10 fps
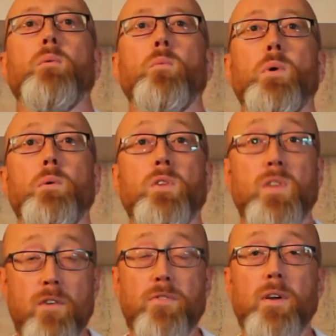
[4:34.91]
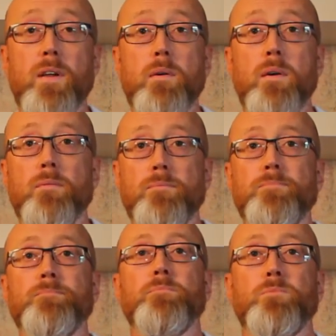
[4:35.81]
We would definitely
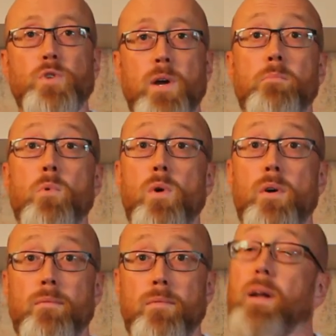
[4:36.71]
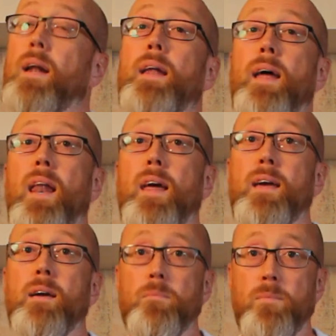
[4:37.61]
try more Glen
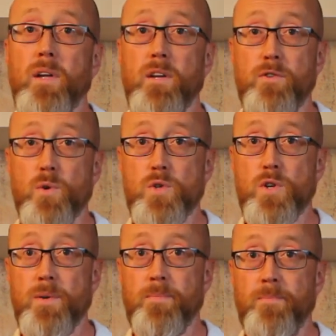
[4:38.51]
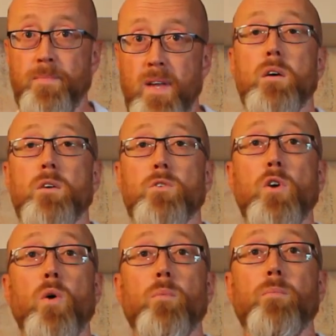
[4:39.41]
Glenallachie in the future.
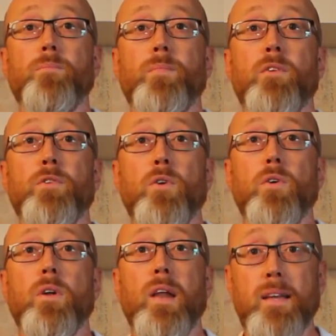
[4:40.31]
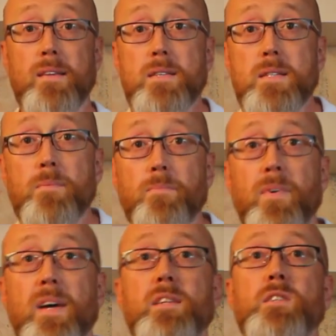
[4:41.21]
So, if you like this,
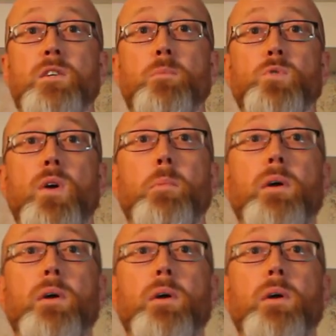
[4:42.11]
hit the subscribe